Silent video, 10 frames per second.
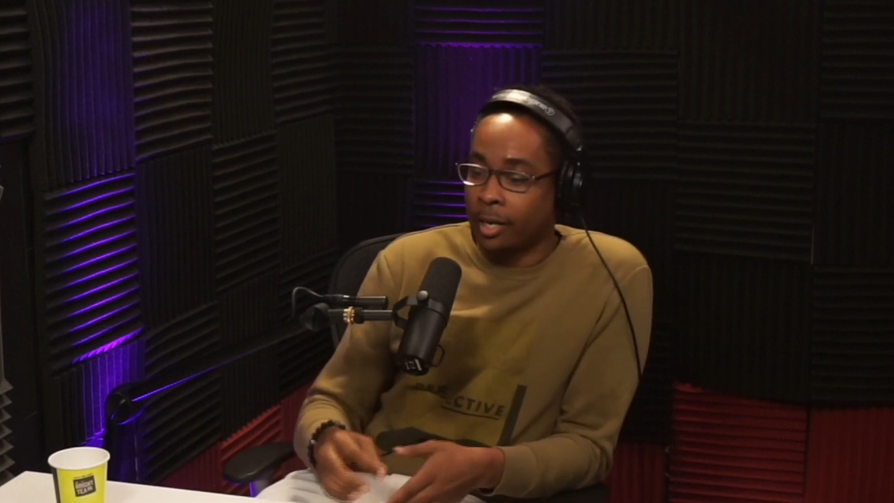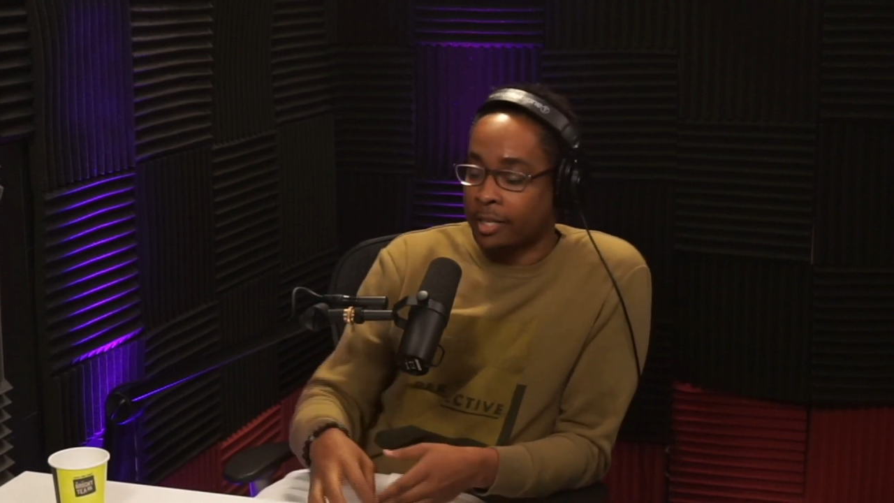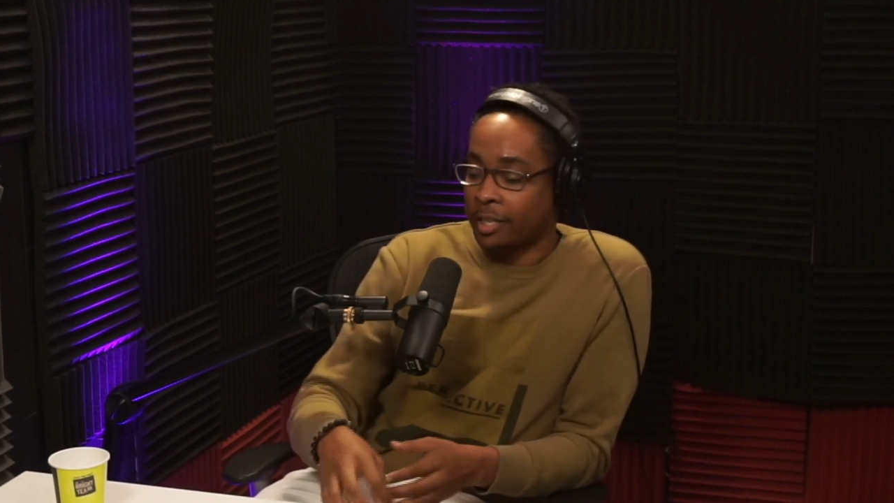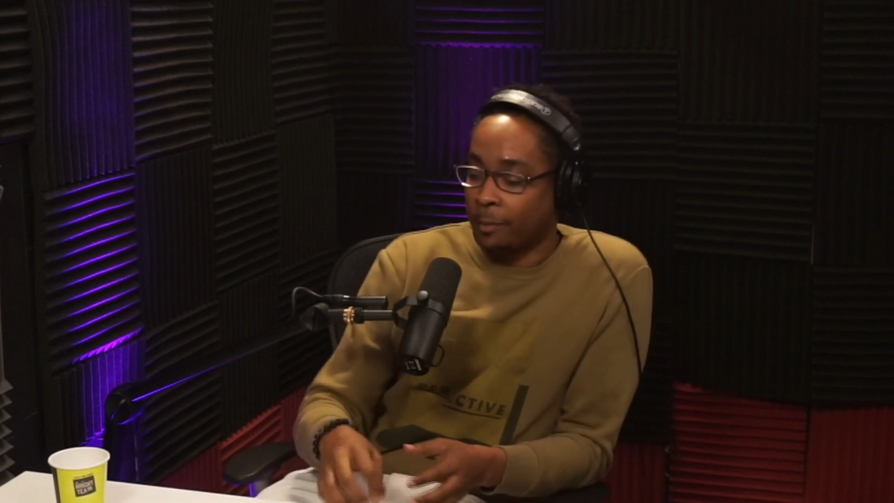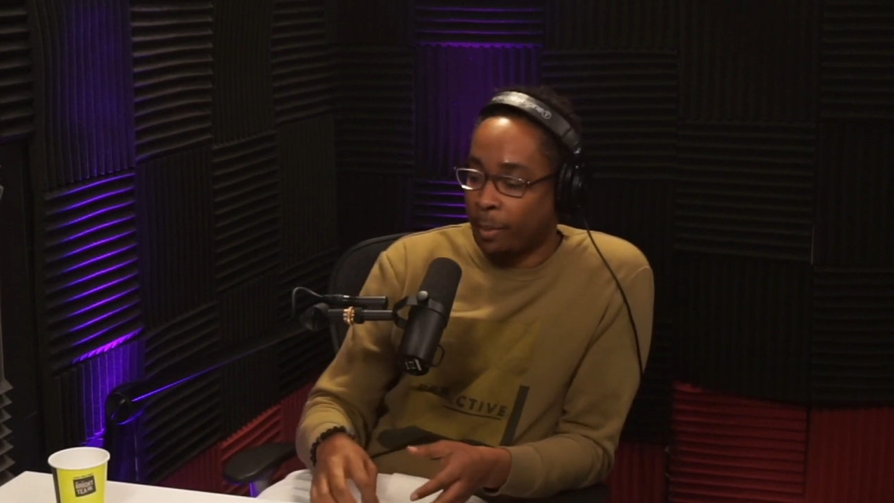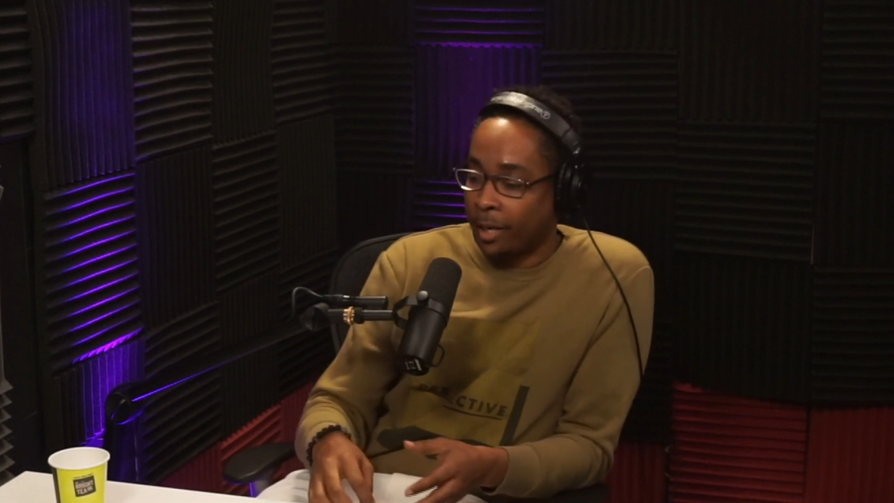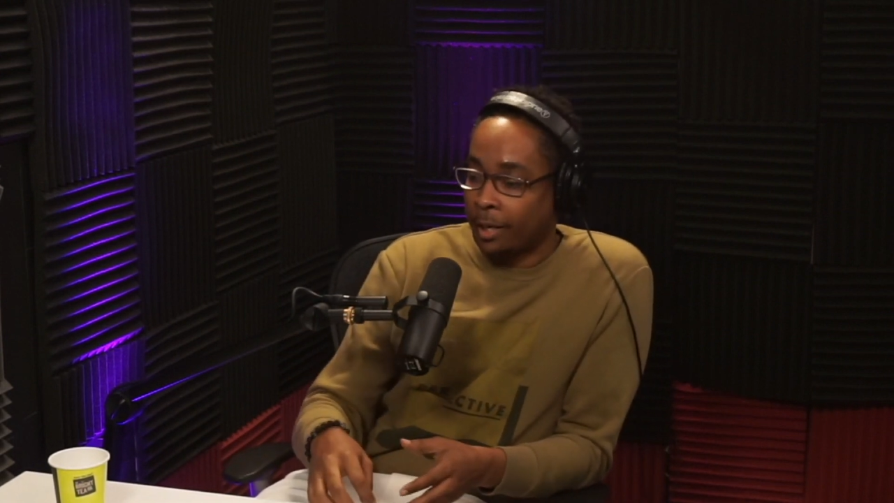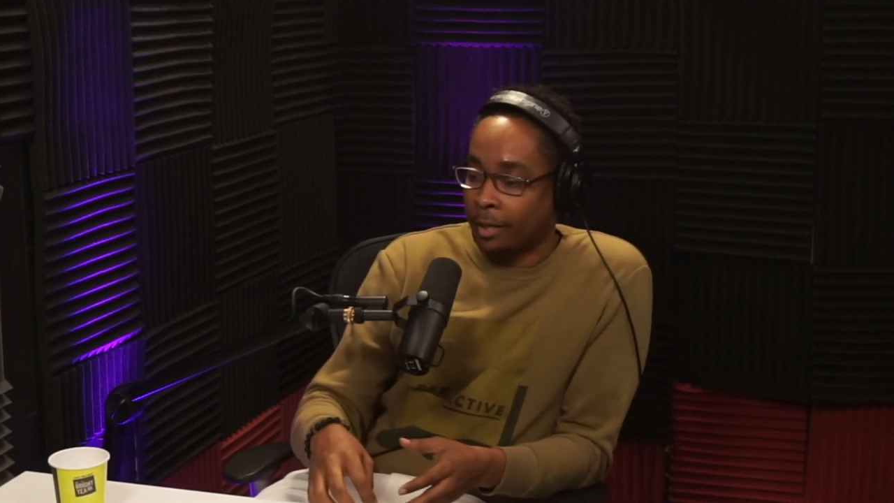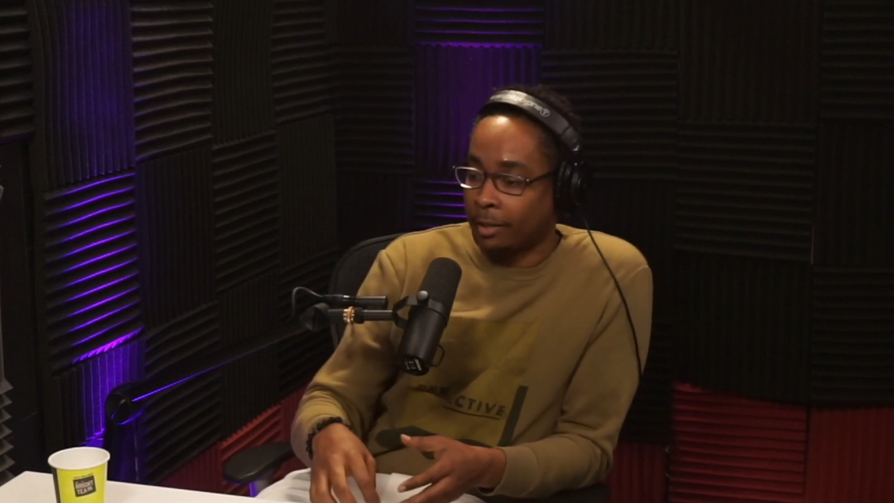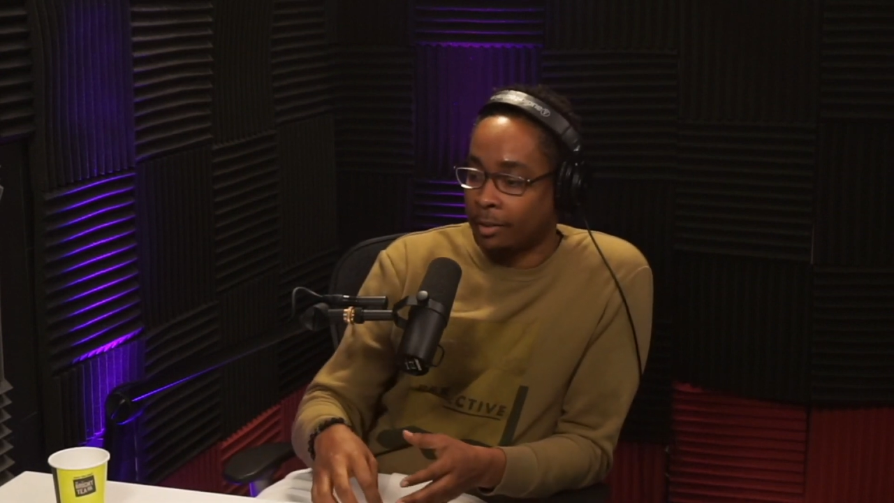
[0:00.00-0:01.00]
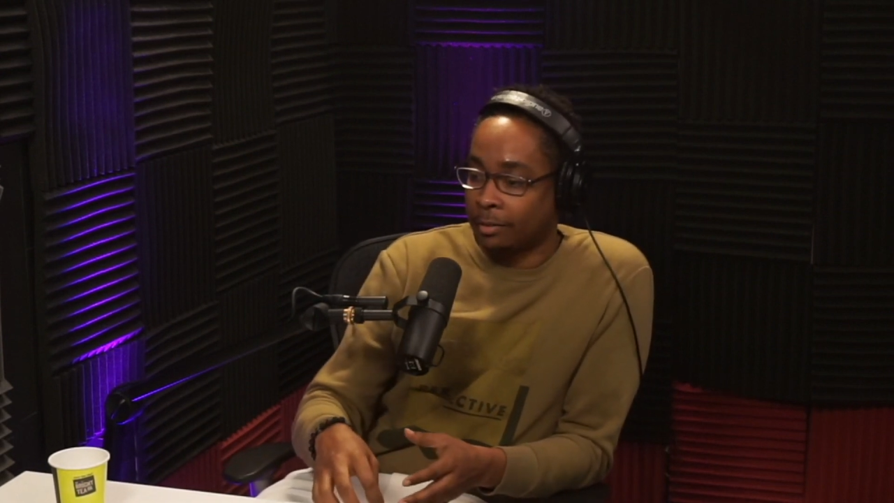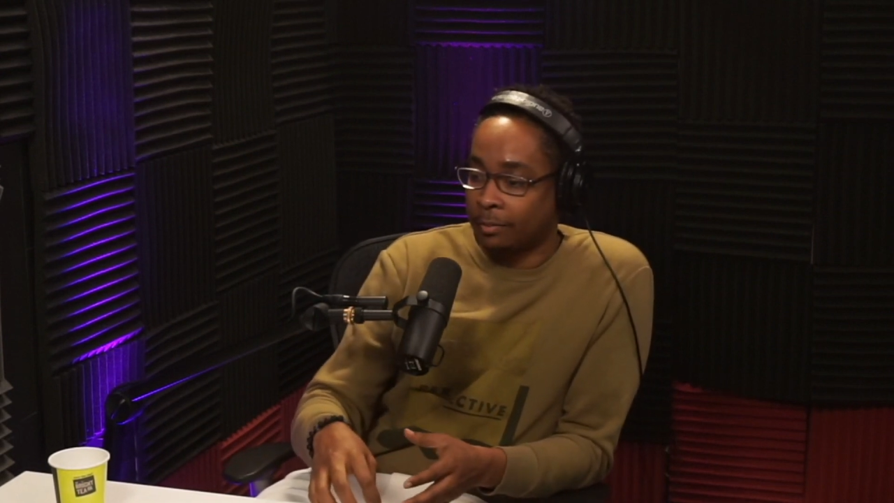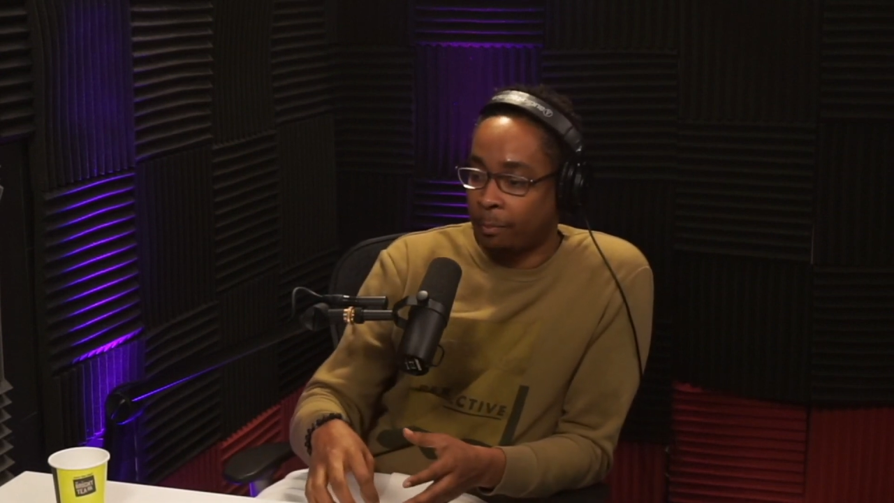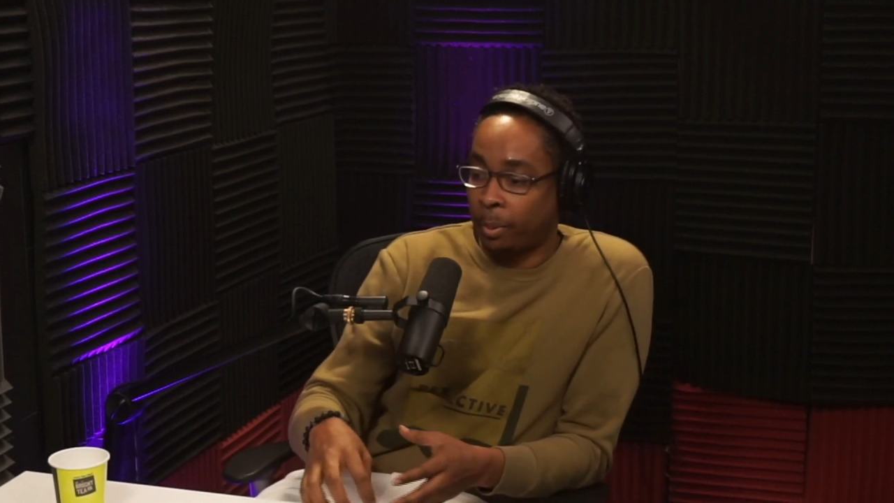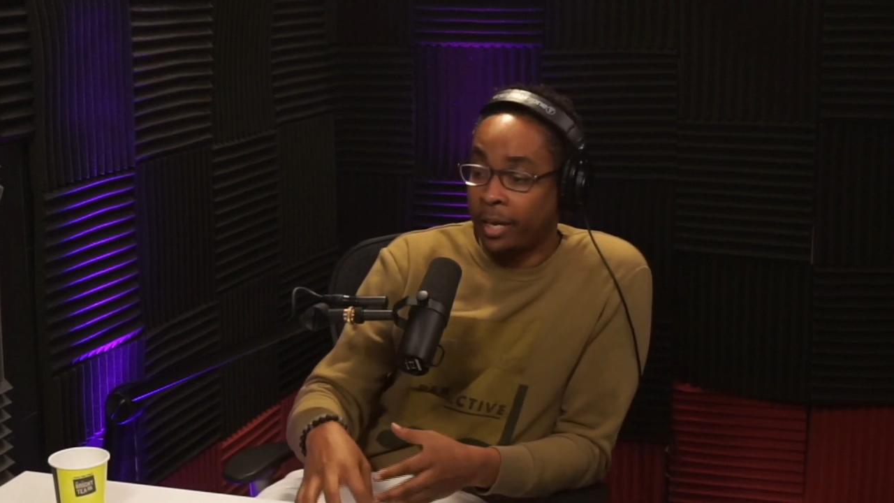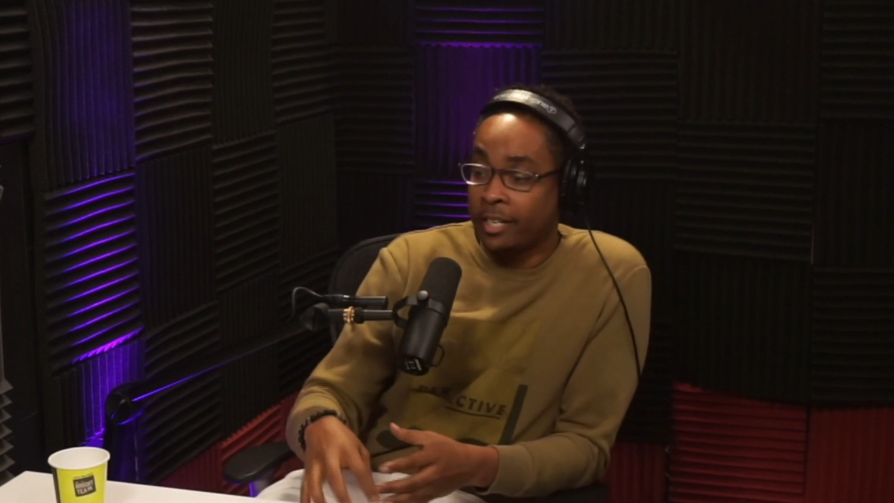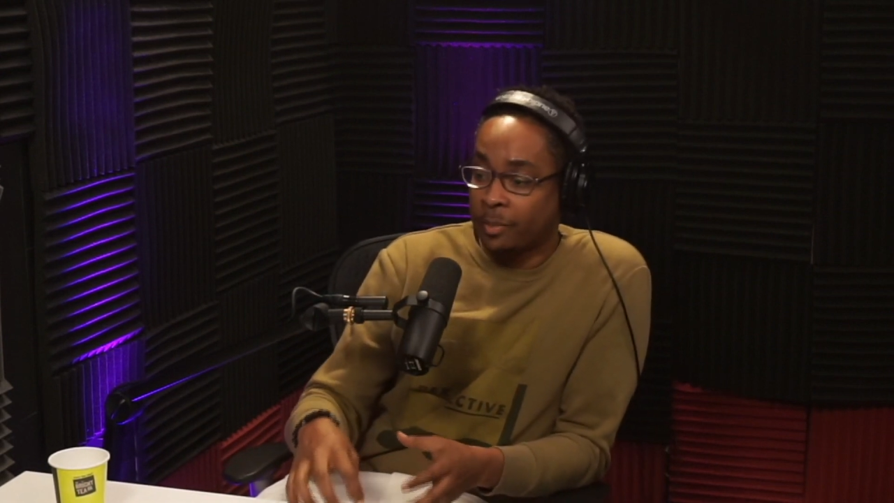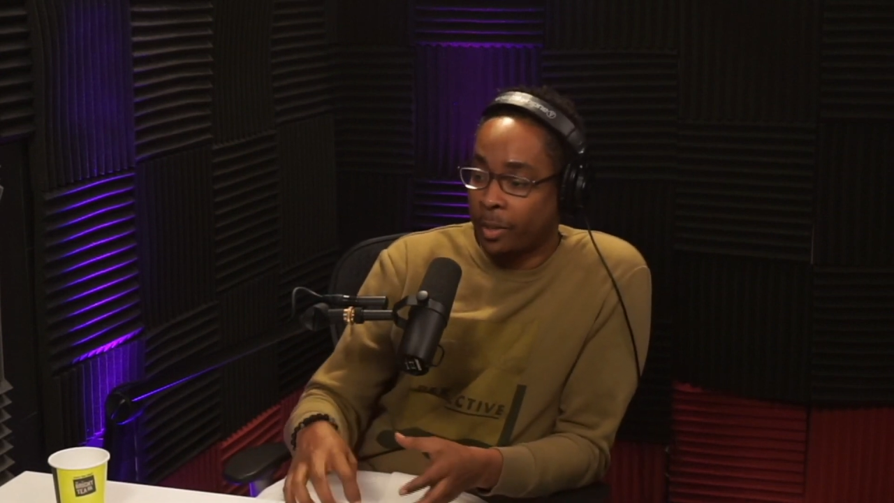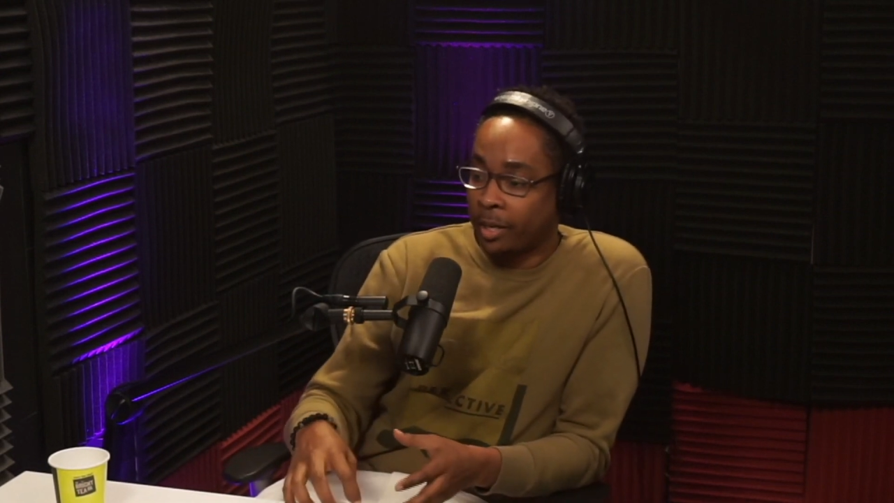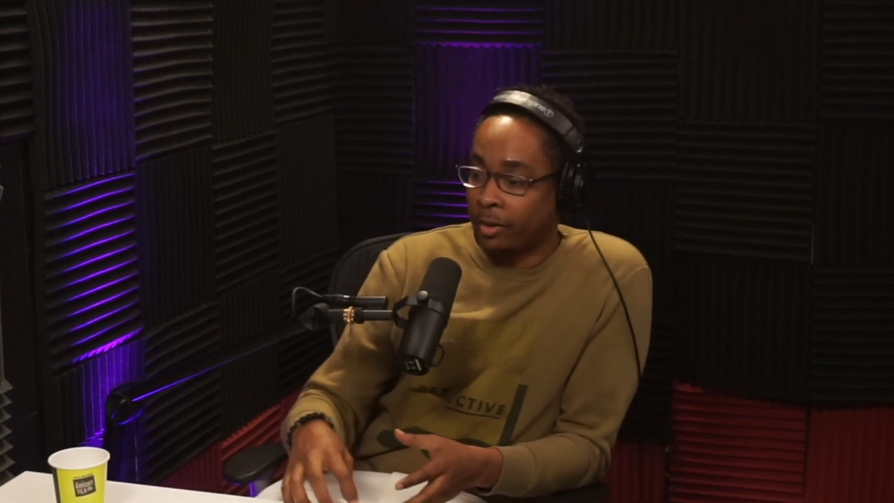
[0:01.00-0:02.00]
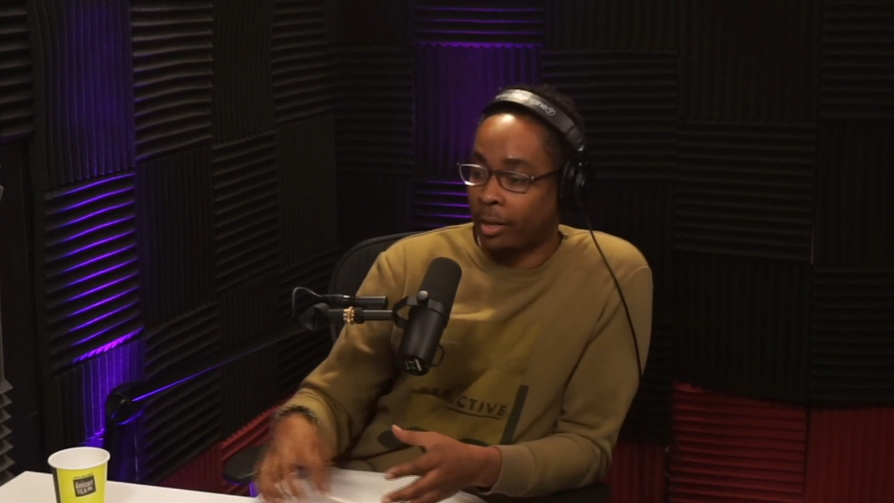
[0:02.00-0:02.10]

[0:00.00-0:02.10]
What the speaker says: it's going to be piecemeal